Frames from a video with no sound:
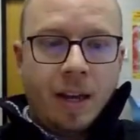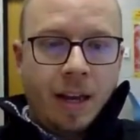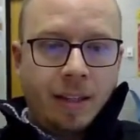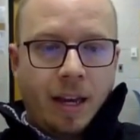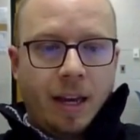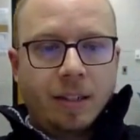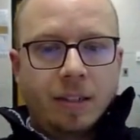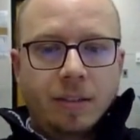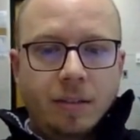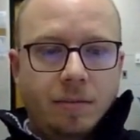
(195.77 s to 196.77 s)
And
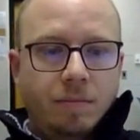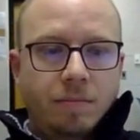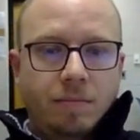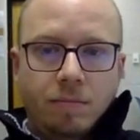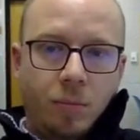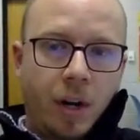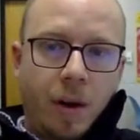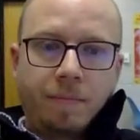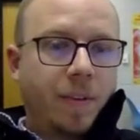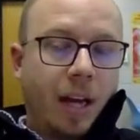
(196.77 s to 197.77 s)
then when I've